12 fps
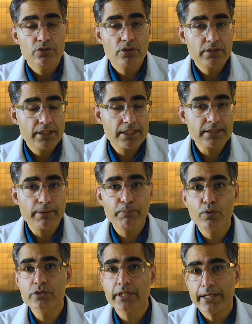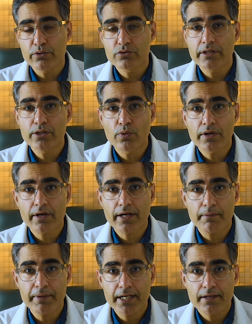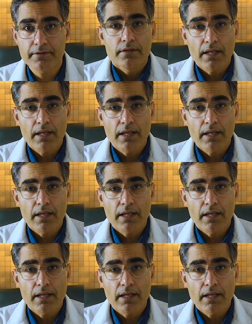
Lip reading: So this approach I usually don't recommend.